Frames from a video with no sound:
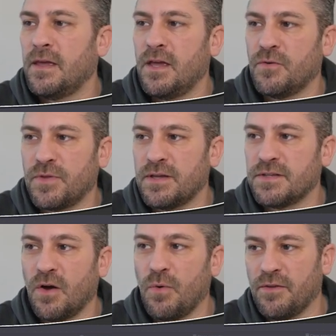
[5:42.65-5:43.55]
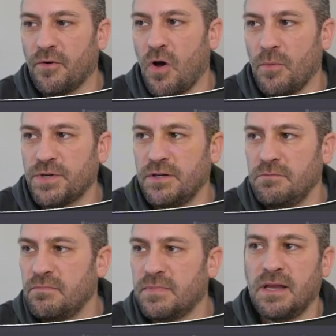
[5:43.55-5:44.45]
if there's no other
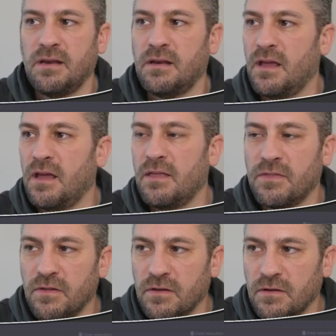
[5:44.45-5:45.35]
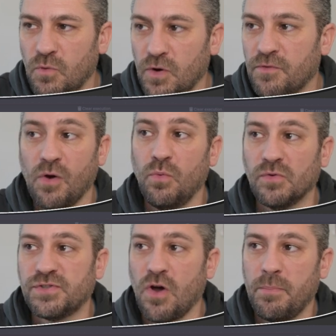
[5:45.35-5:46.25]
option, then the workflow will
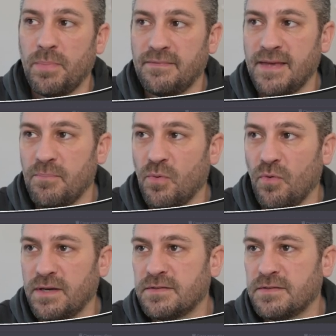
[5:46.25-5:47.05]
stop at that point.